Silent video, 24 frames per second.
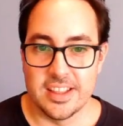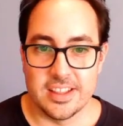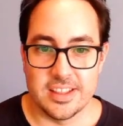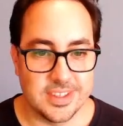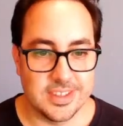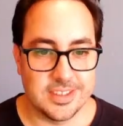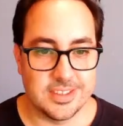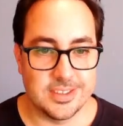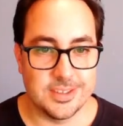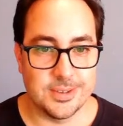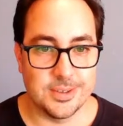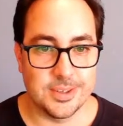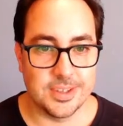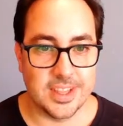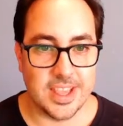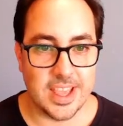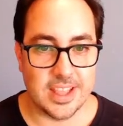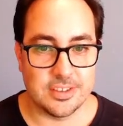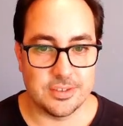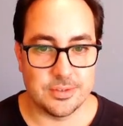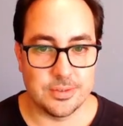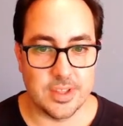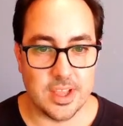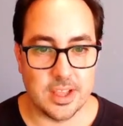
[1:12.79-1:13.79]
to
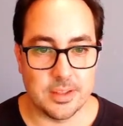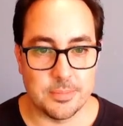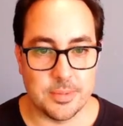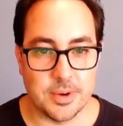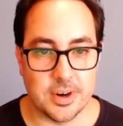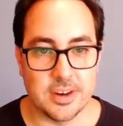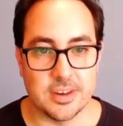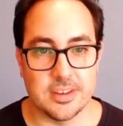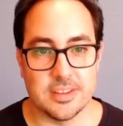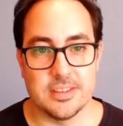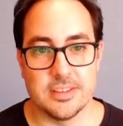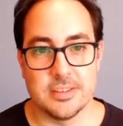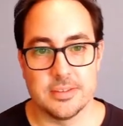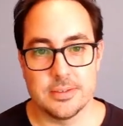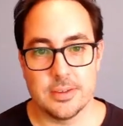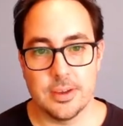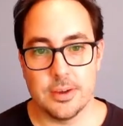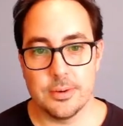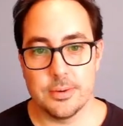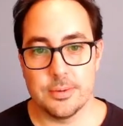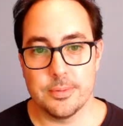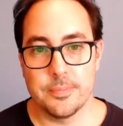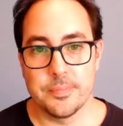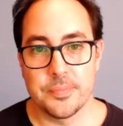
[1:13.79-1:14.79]
get to that part.
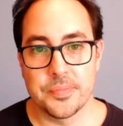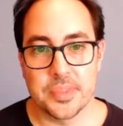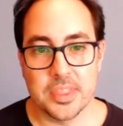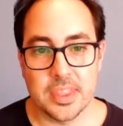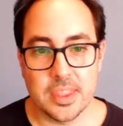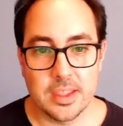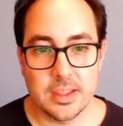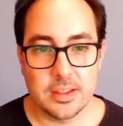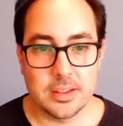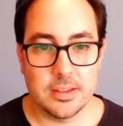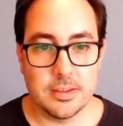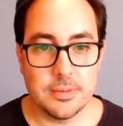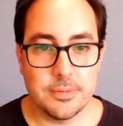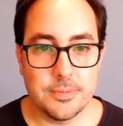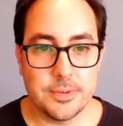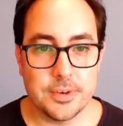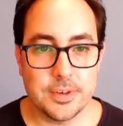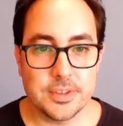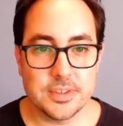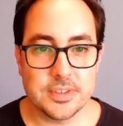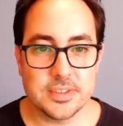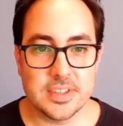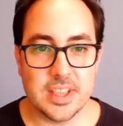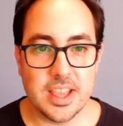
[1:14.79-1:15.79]
So the
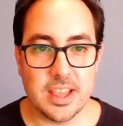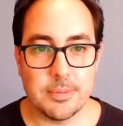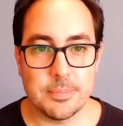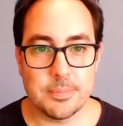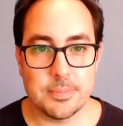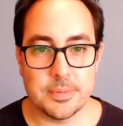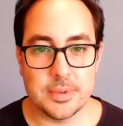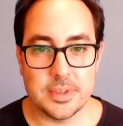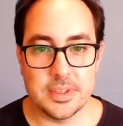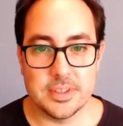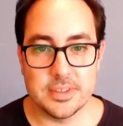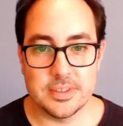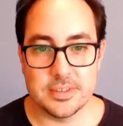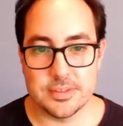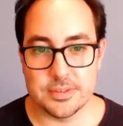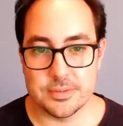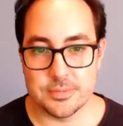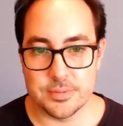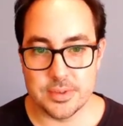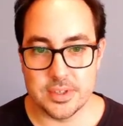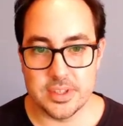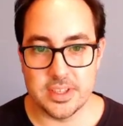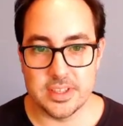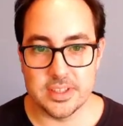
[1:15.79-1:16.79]
first step is
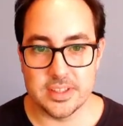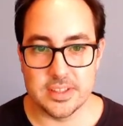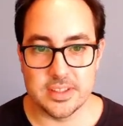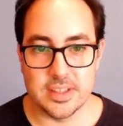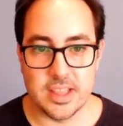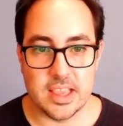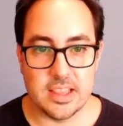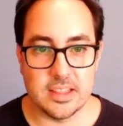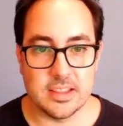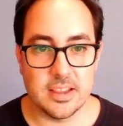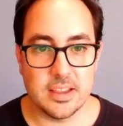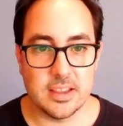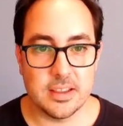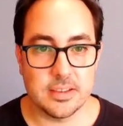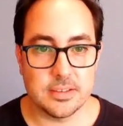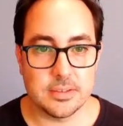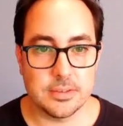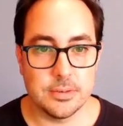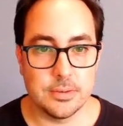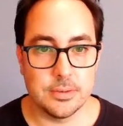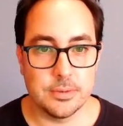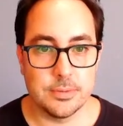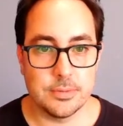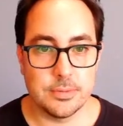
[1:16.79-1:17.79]
reading the data.
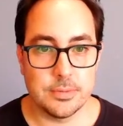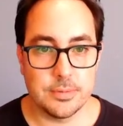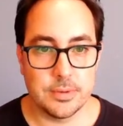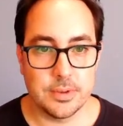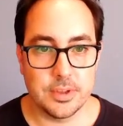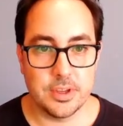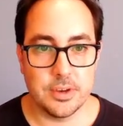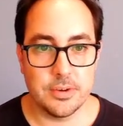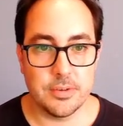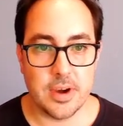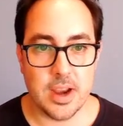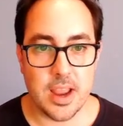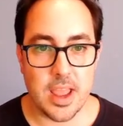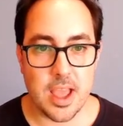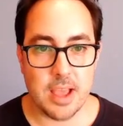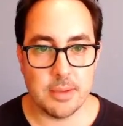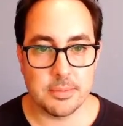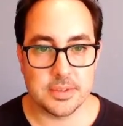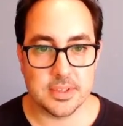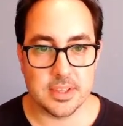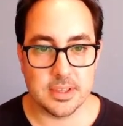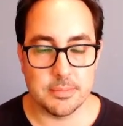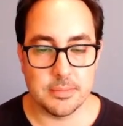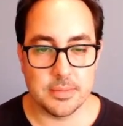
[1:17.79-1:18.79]
So here I
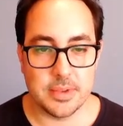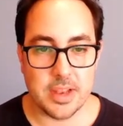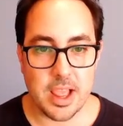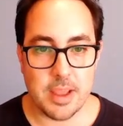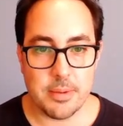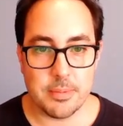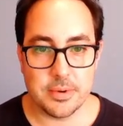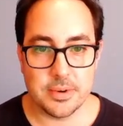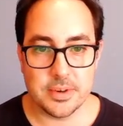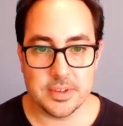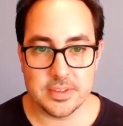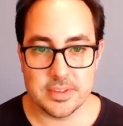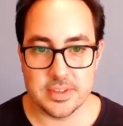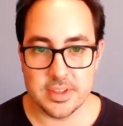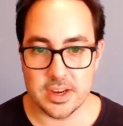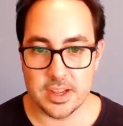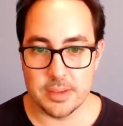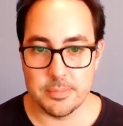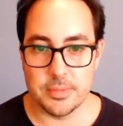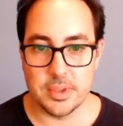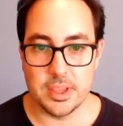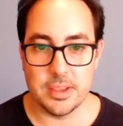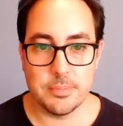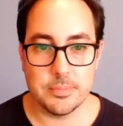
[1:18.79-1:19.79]
have some libraries that
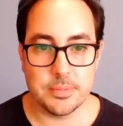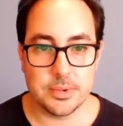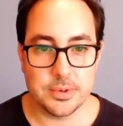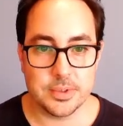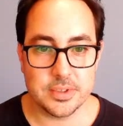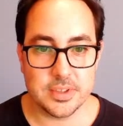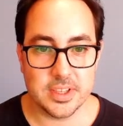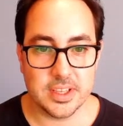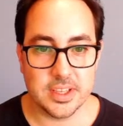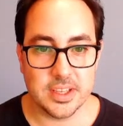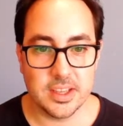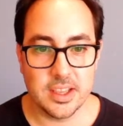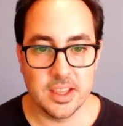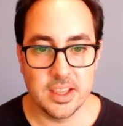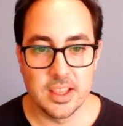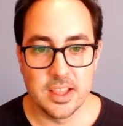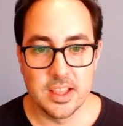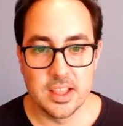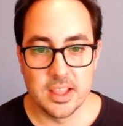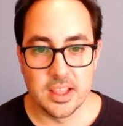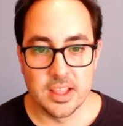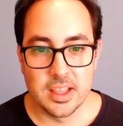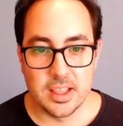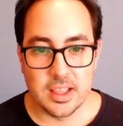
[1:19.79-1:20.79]
I'm importing,
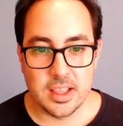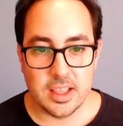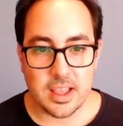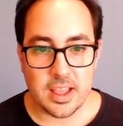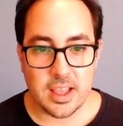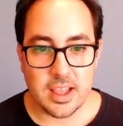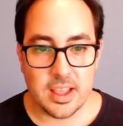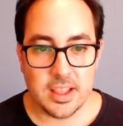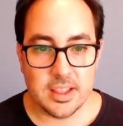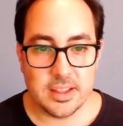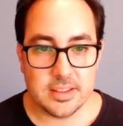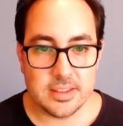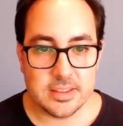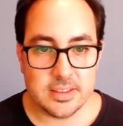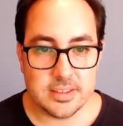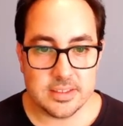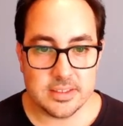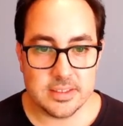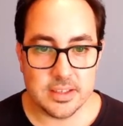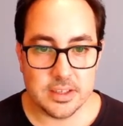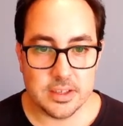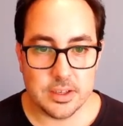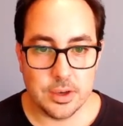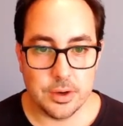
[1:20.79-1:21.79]
and this
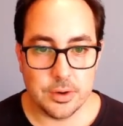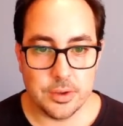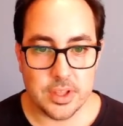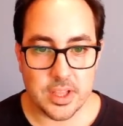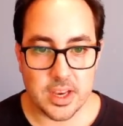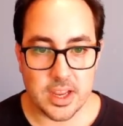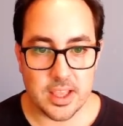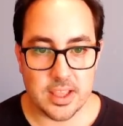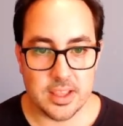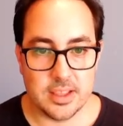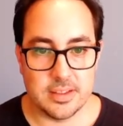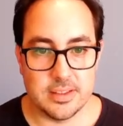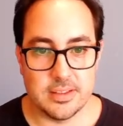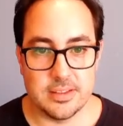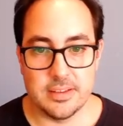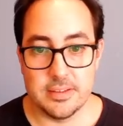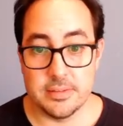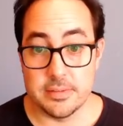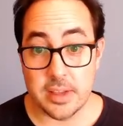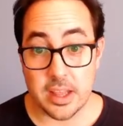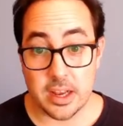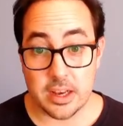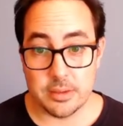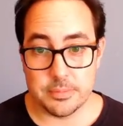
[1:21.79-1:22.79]
is the code that I
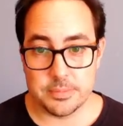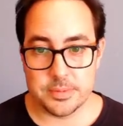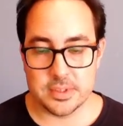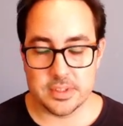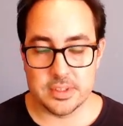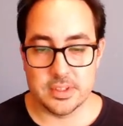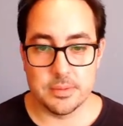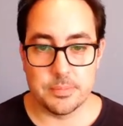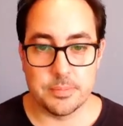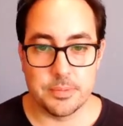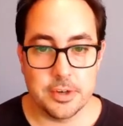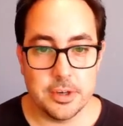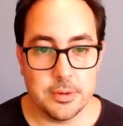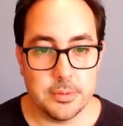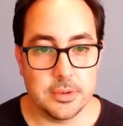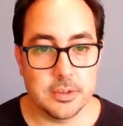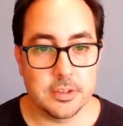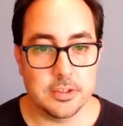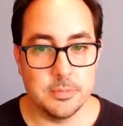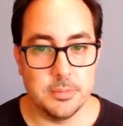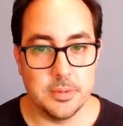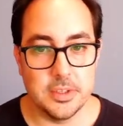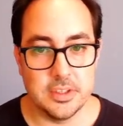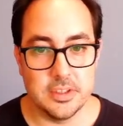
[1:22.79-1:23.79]
developed in the
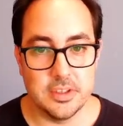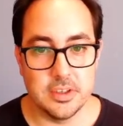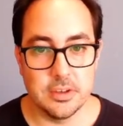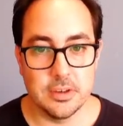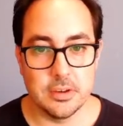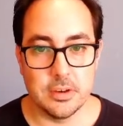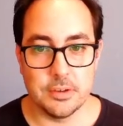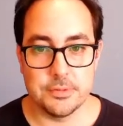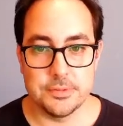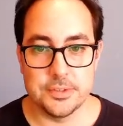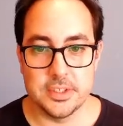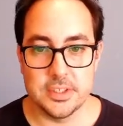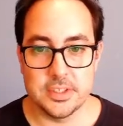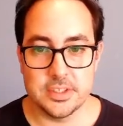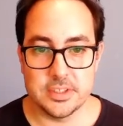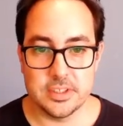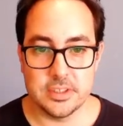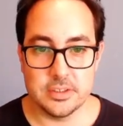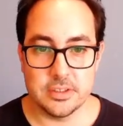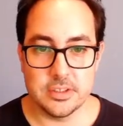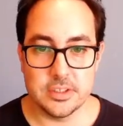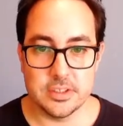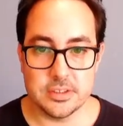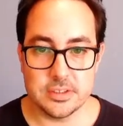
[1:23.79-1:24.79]
previous video of this
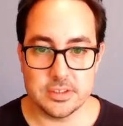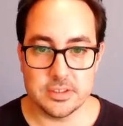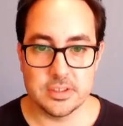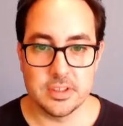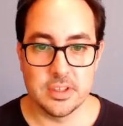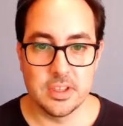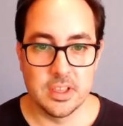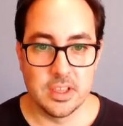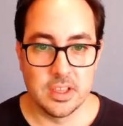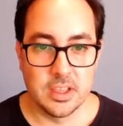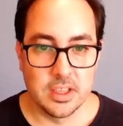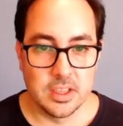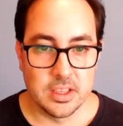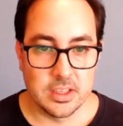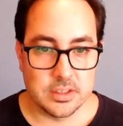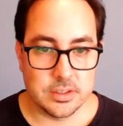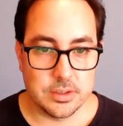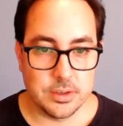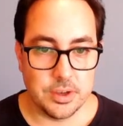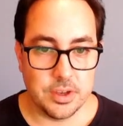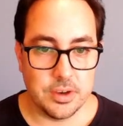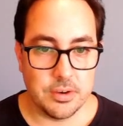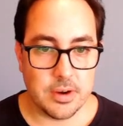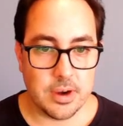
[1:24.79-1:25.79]
series.
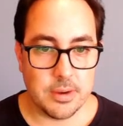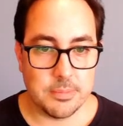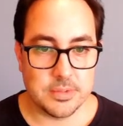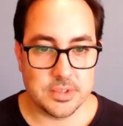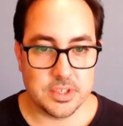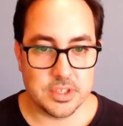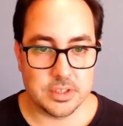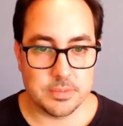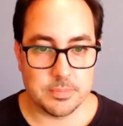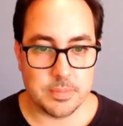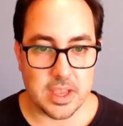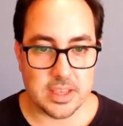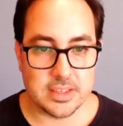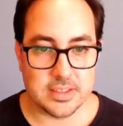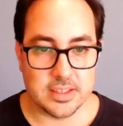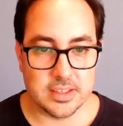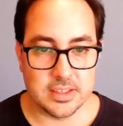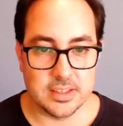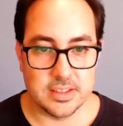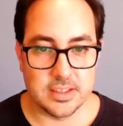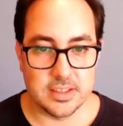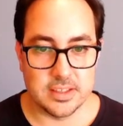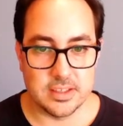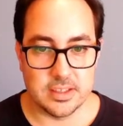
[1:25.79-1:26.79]
So here I'm just
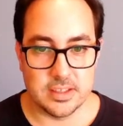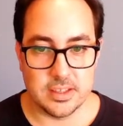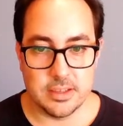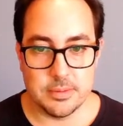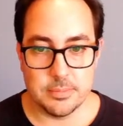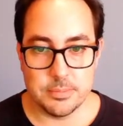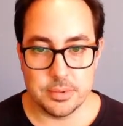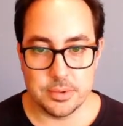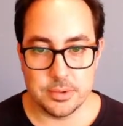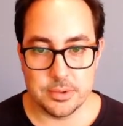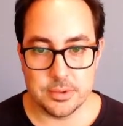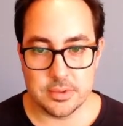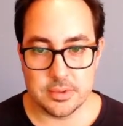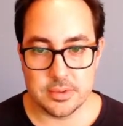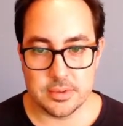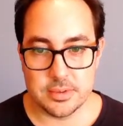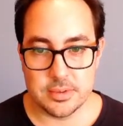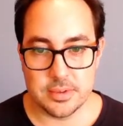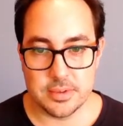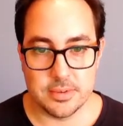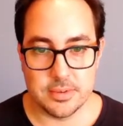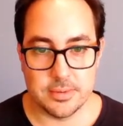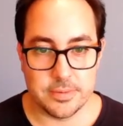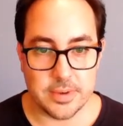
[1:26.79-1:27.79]
passing the input
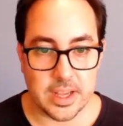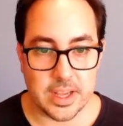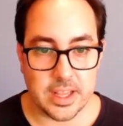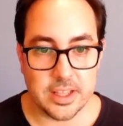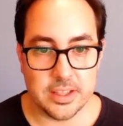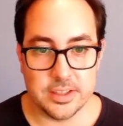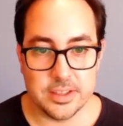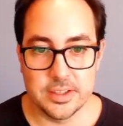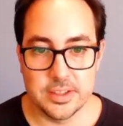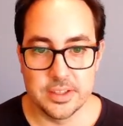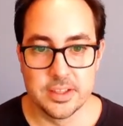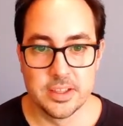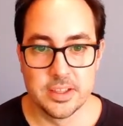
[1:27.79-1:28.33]
file,